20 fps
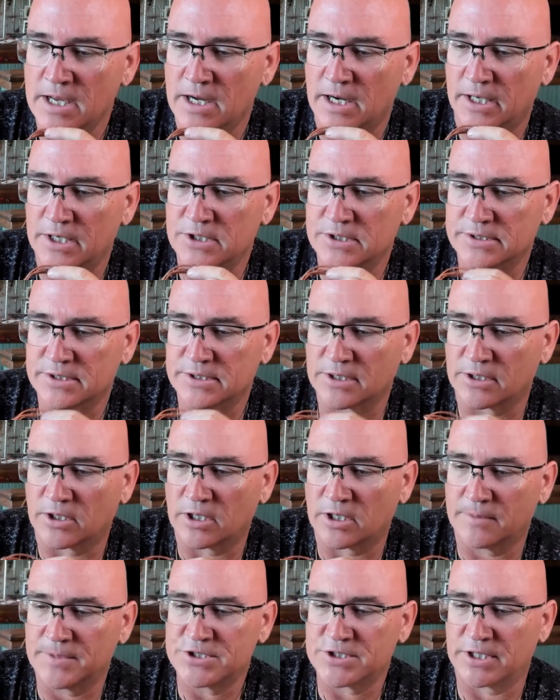I use the
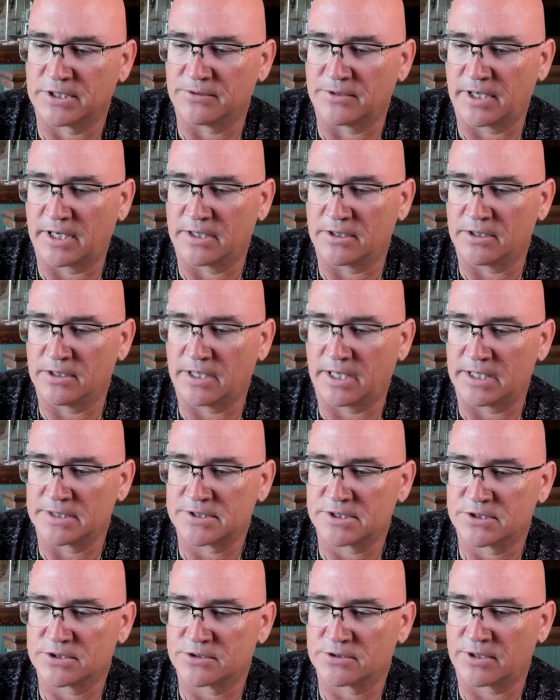Harmony generator as
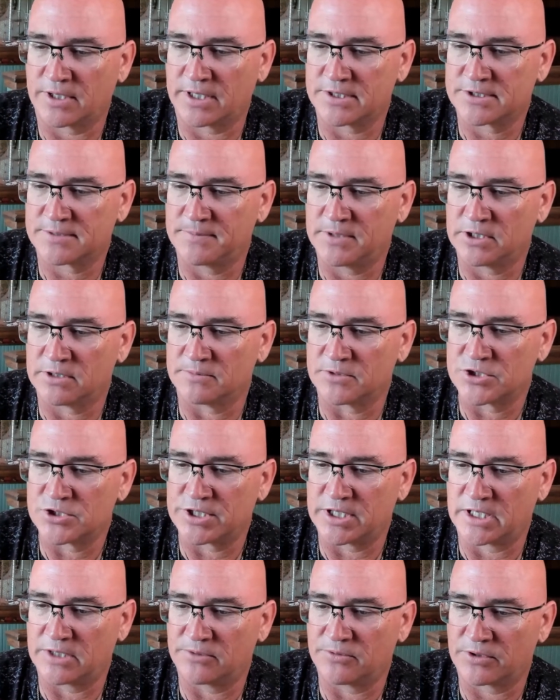a transmitter
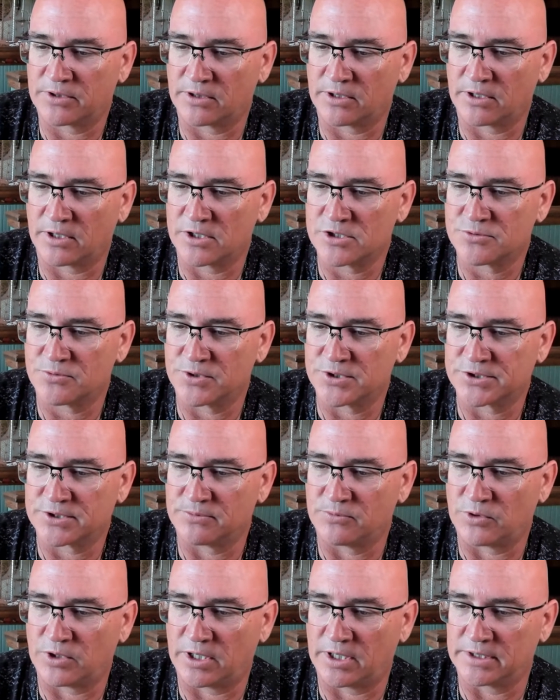machine with a large
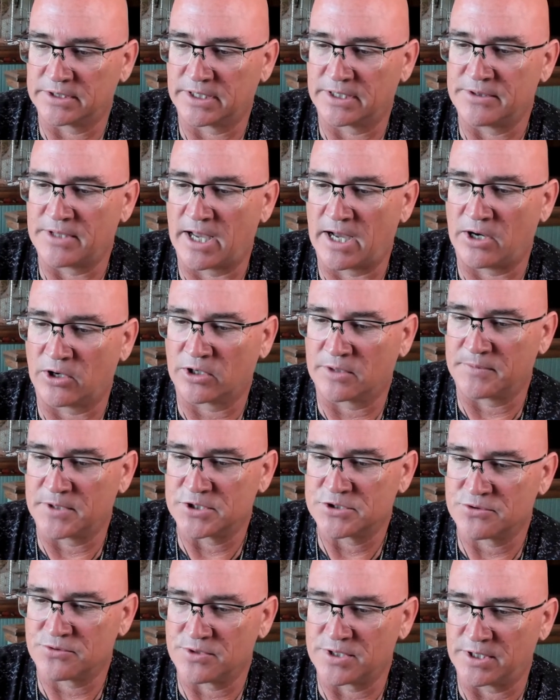wisdom wand and the alchemy
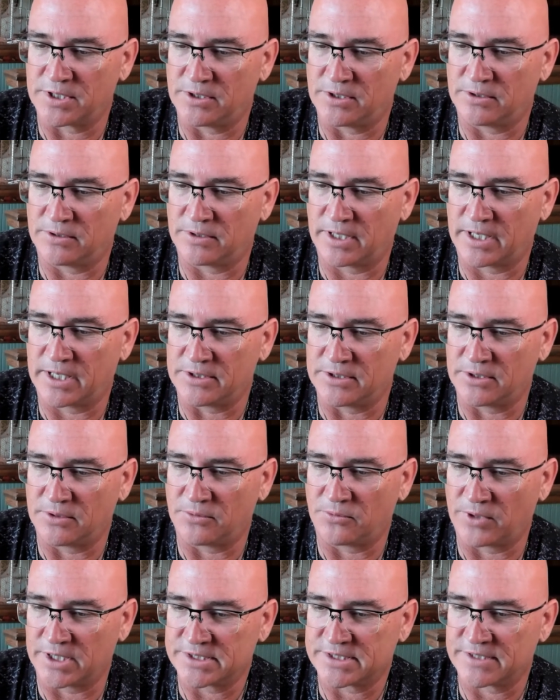trio and the
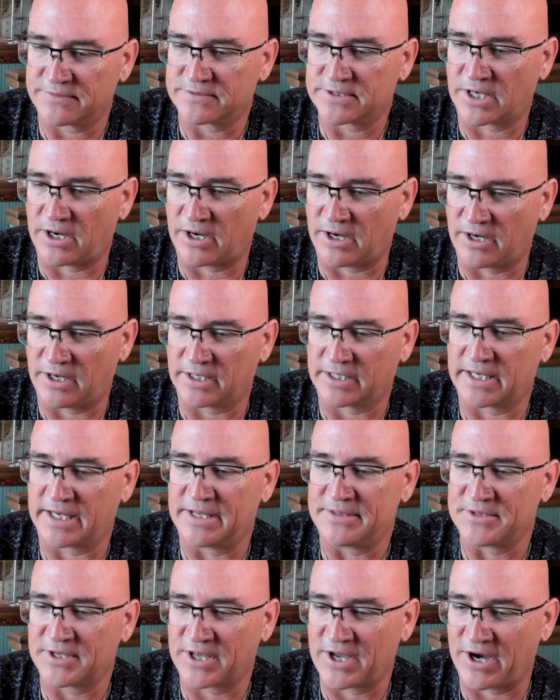wings of Thoth
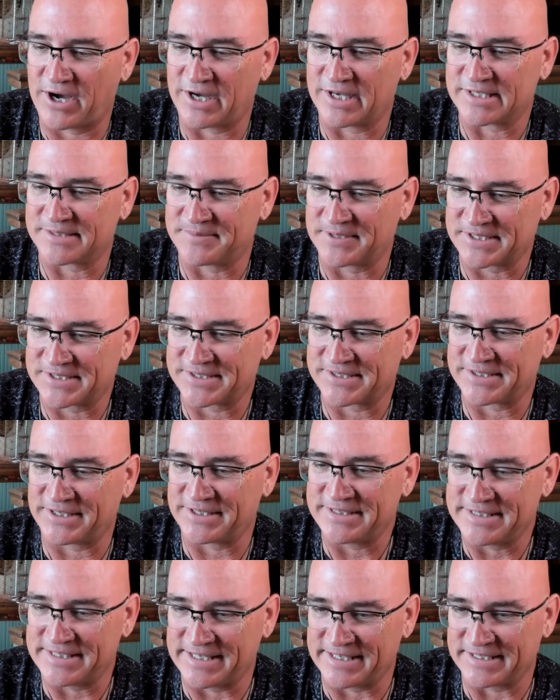and the cosmic
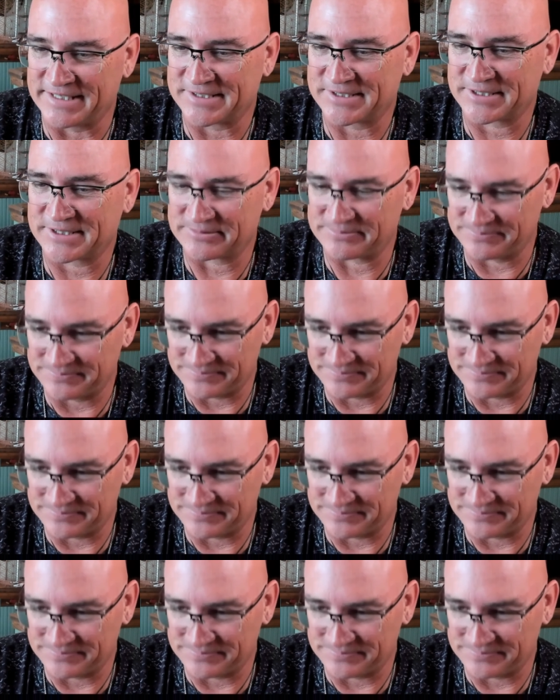sun disk.